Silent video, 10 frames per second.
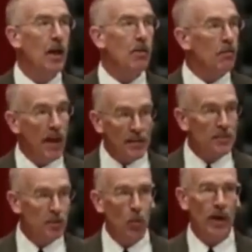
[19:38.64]

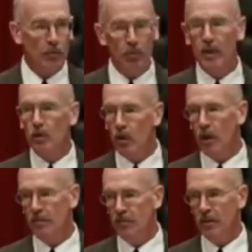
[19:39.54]
That's the way real
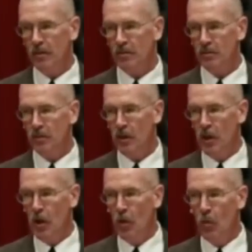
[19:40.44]
life is.
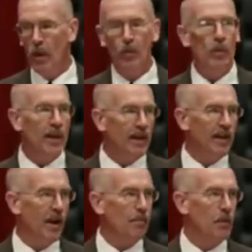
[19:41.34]
When we get
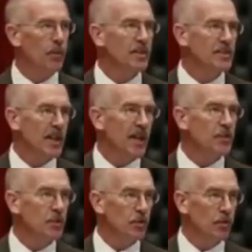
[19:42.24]
up and we say
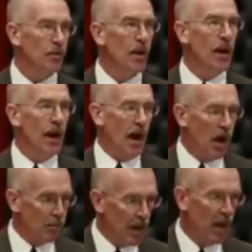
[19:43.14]
to
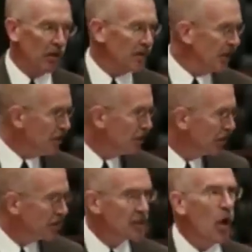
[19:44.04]
our
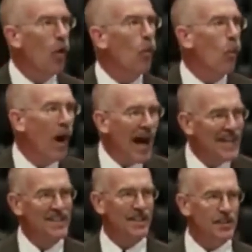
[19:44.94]
politicians, why
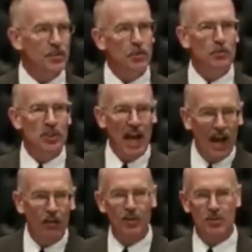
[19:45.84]
didn't you
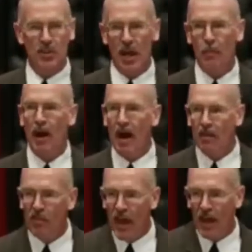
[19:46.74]
challenge them
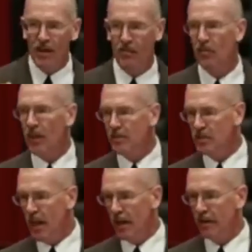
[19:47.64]
on that they
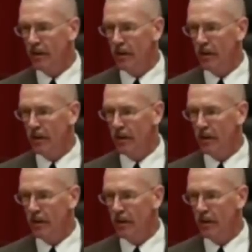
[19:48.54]
said?